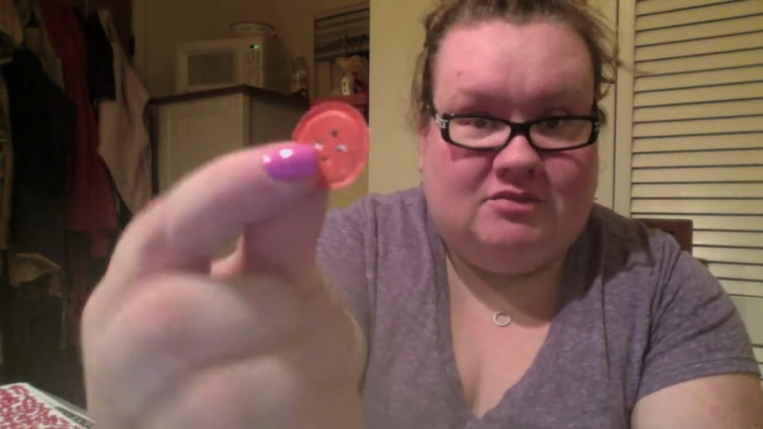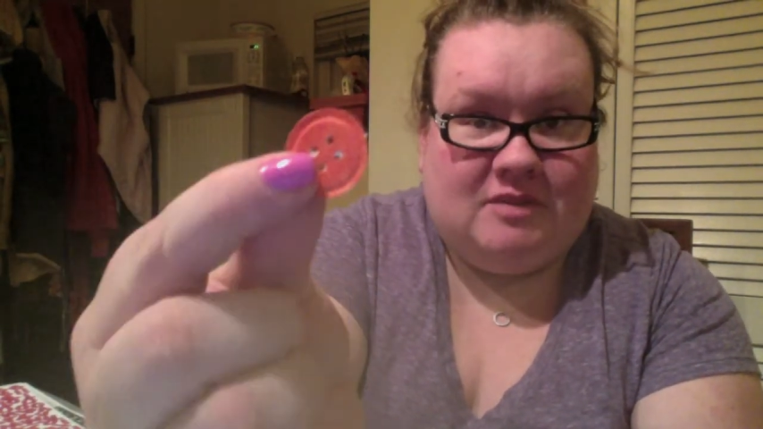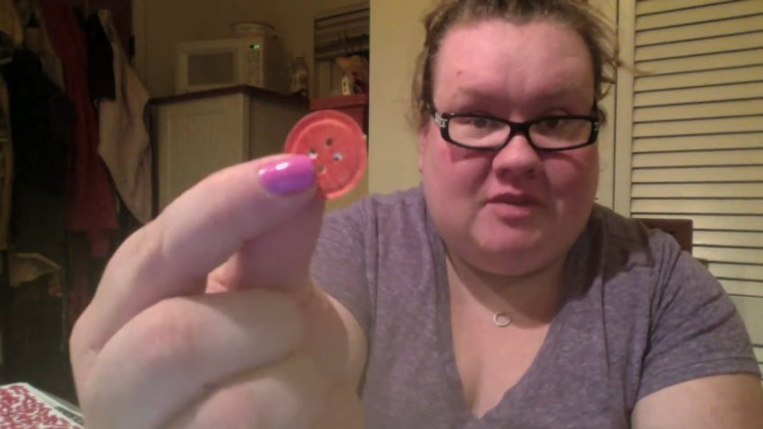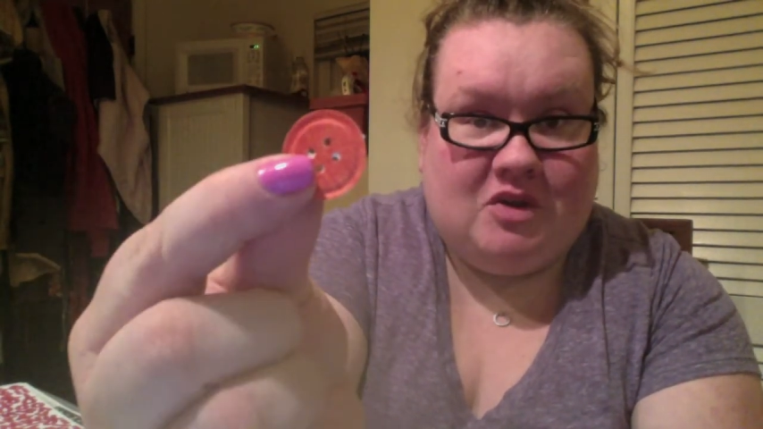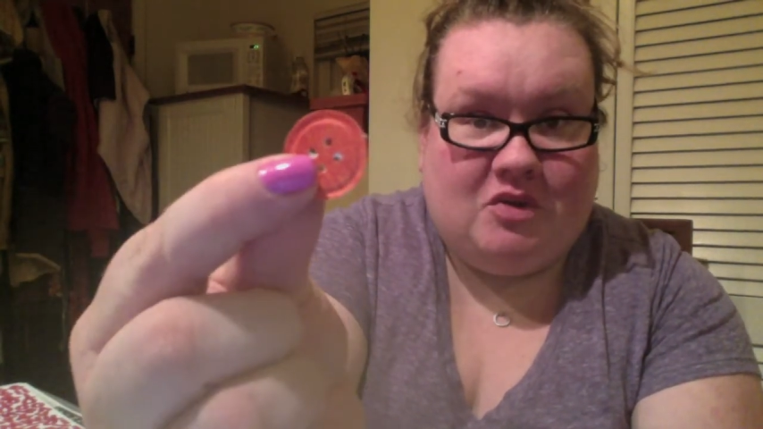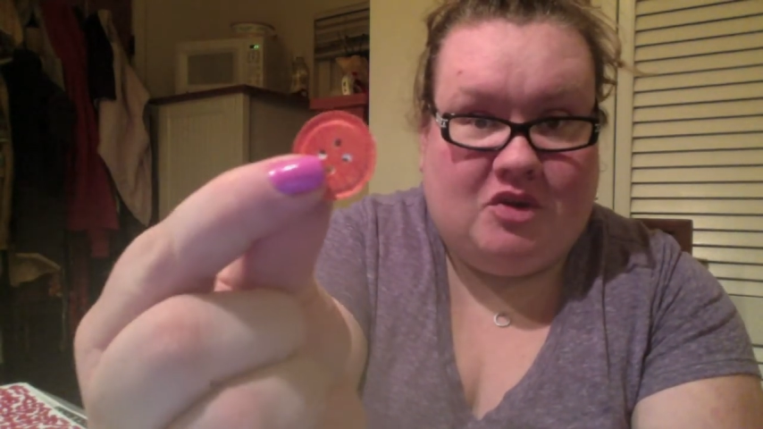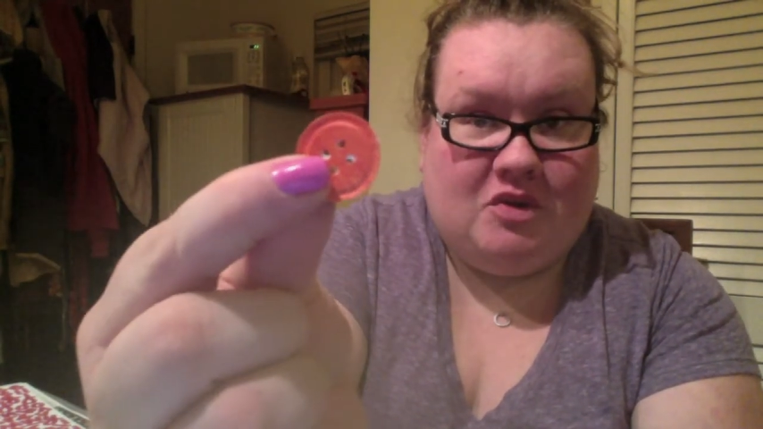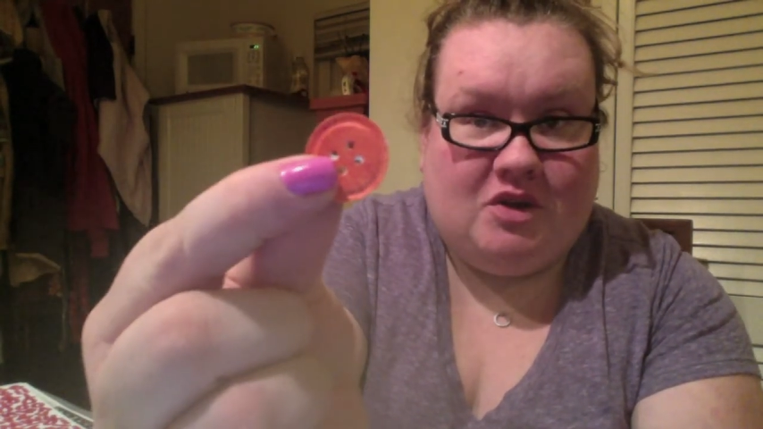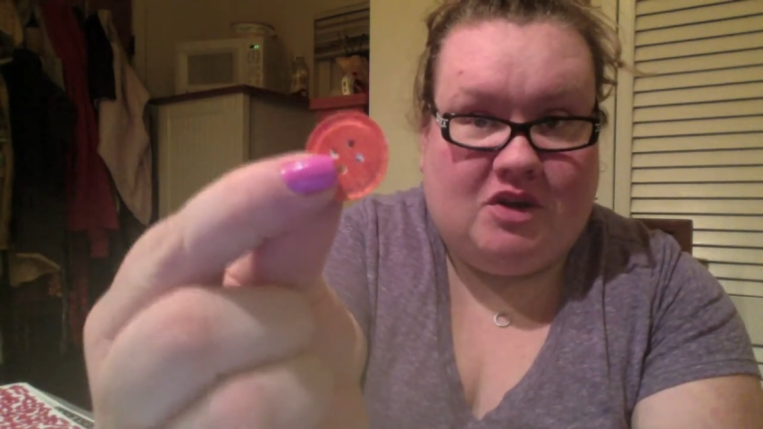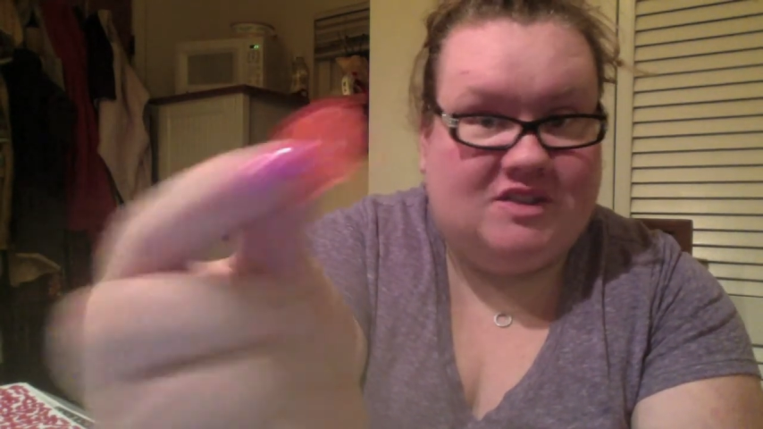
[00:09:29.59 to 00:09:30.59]
let me know who
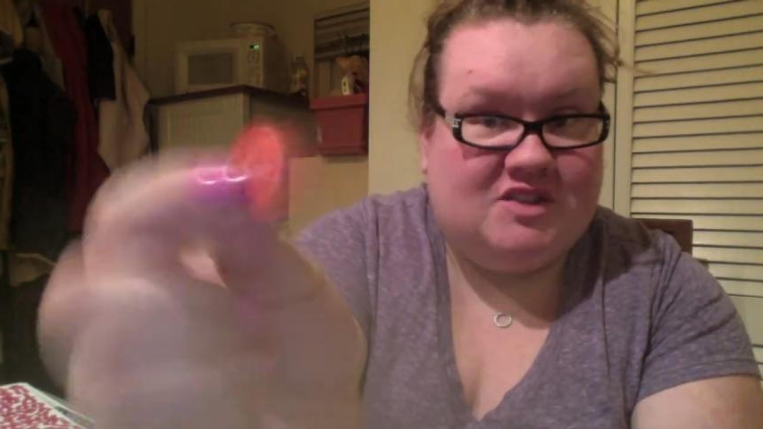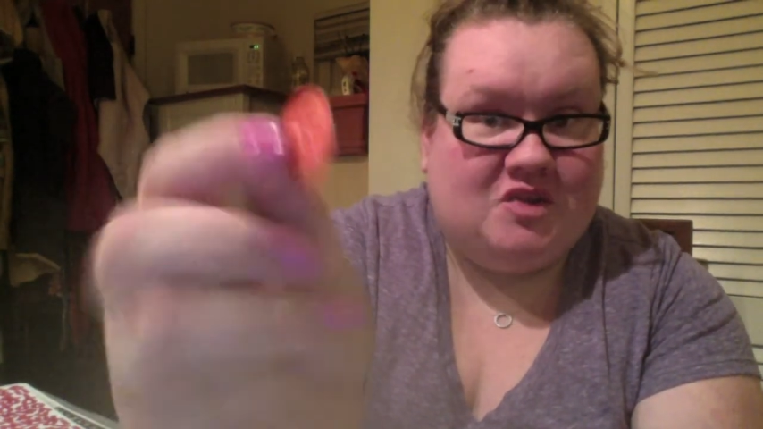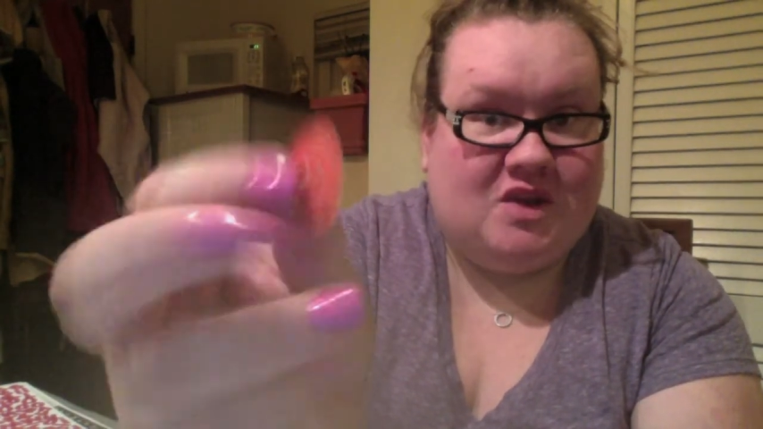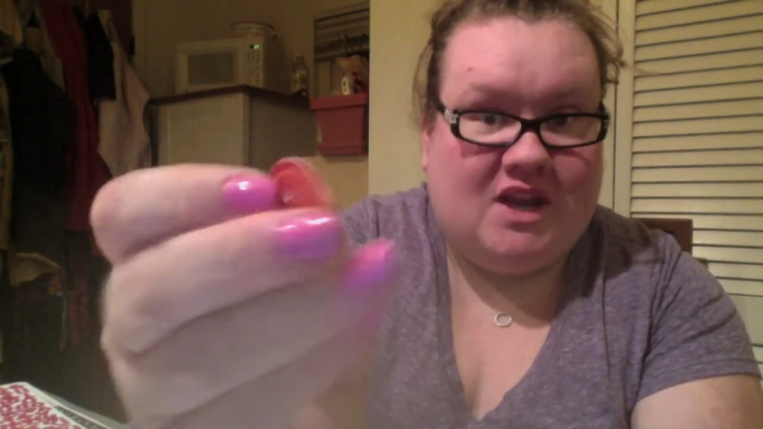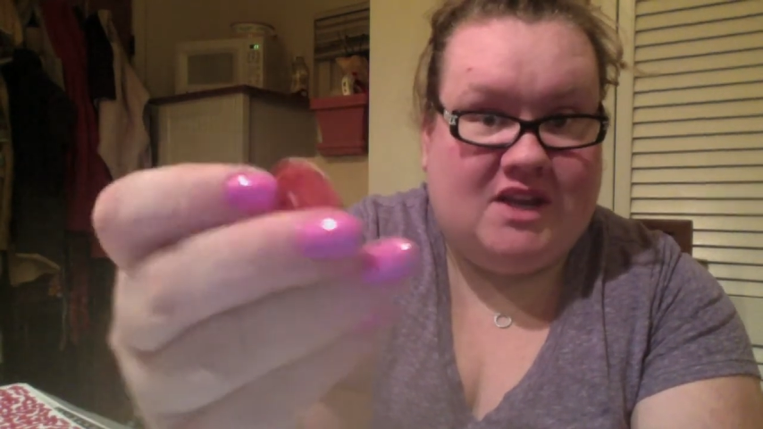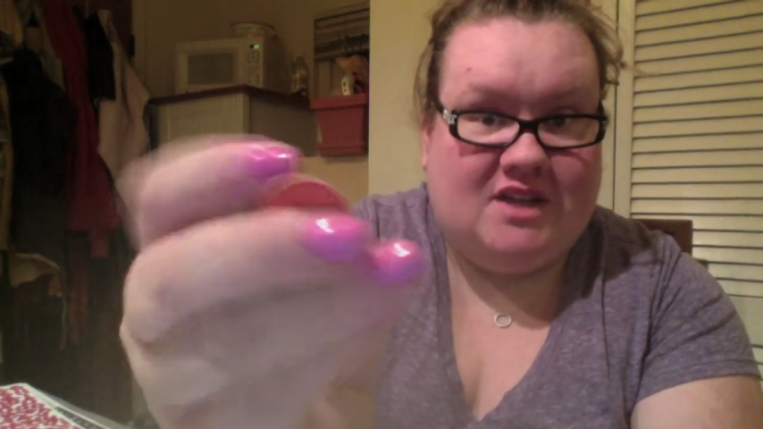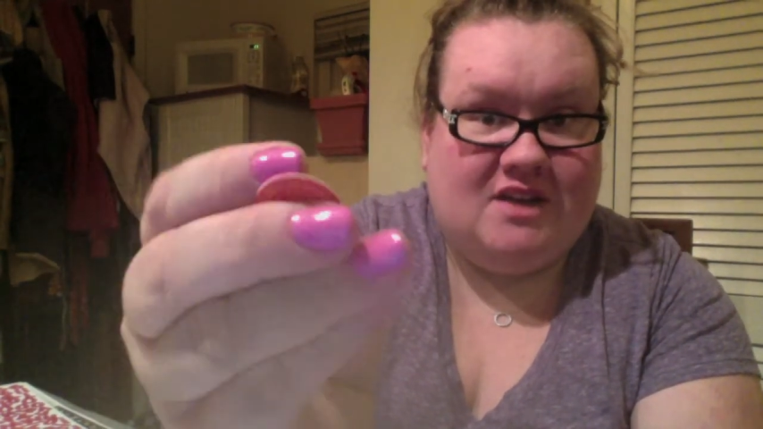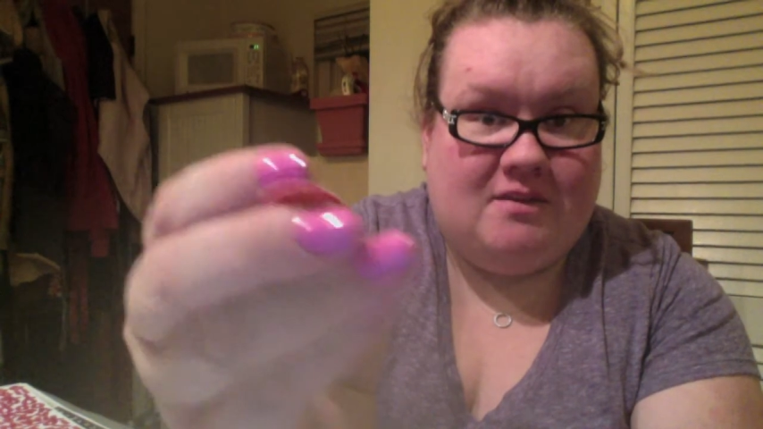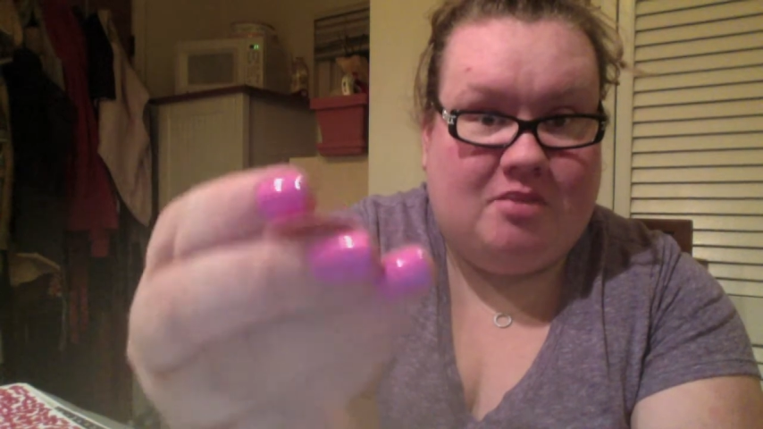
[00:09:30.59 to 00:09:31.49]
you were, because it's a great idea.